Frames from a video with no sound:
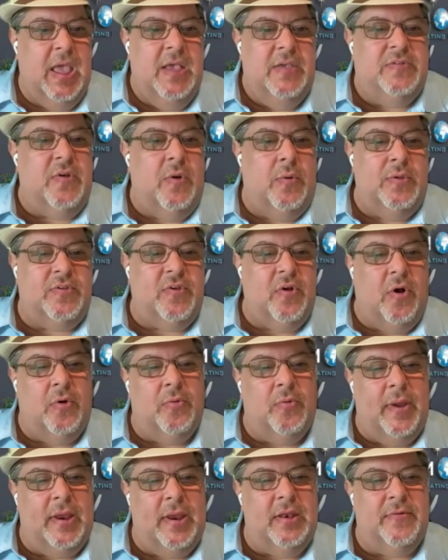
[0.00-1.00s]
So it's
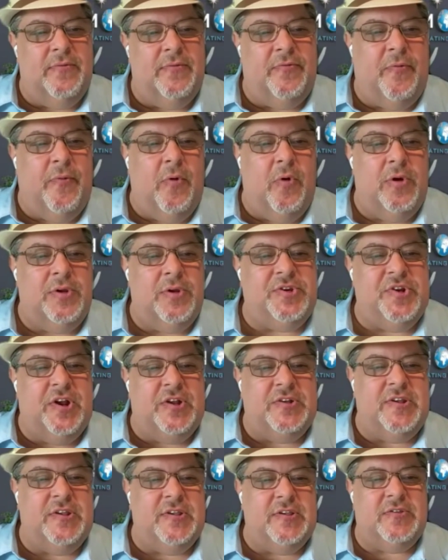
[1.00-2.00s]
all written mm. for
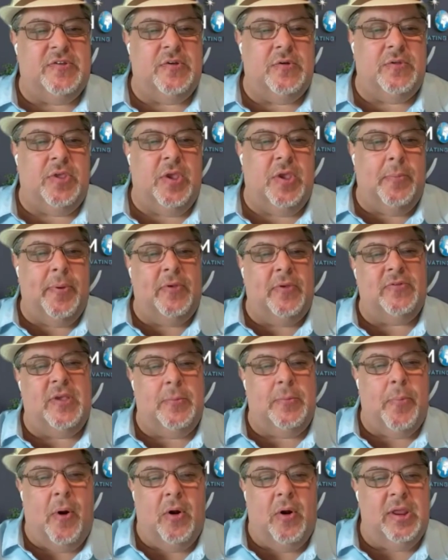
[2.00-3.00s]
judges or the
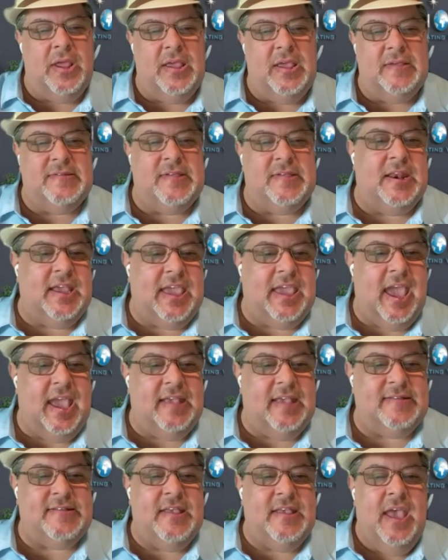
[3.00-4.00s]
opposing parties in a
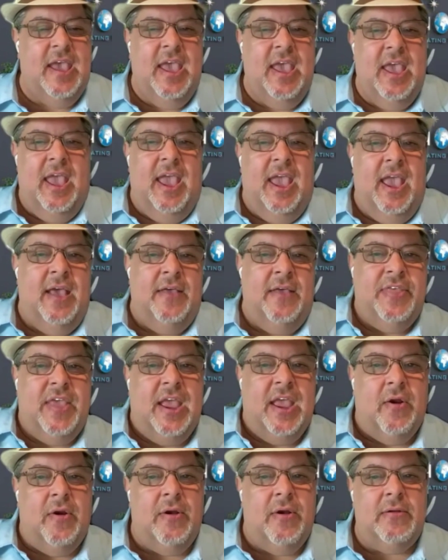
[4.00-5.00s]
case, mm. and
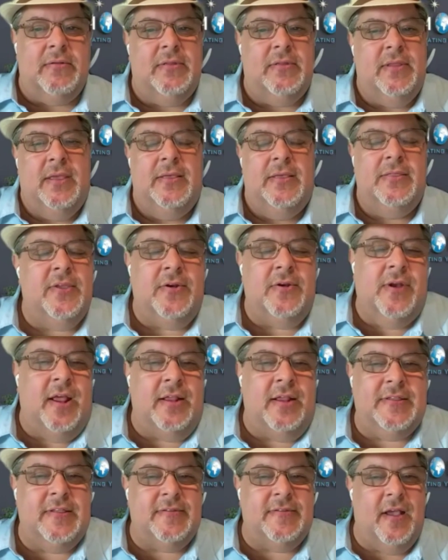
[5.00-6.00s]
they are they're
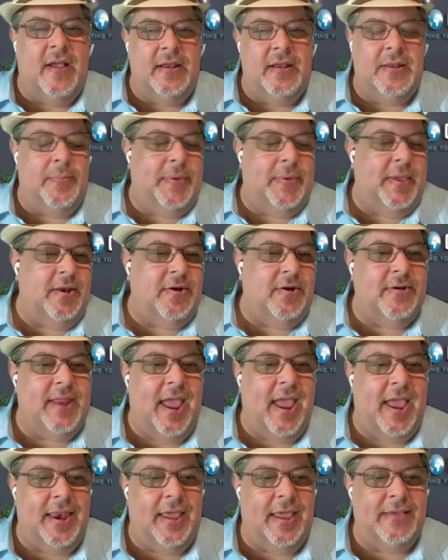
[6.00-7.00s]
not designed to be
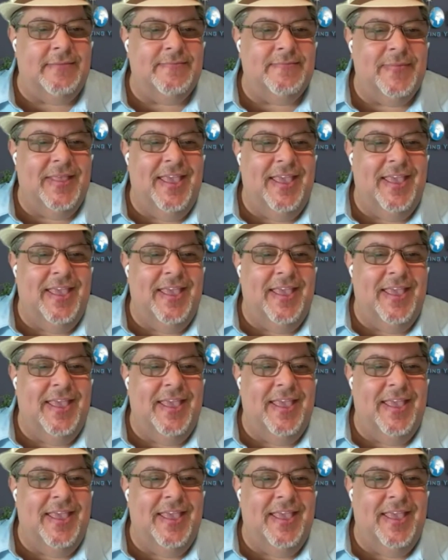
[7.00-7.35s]
entertaining.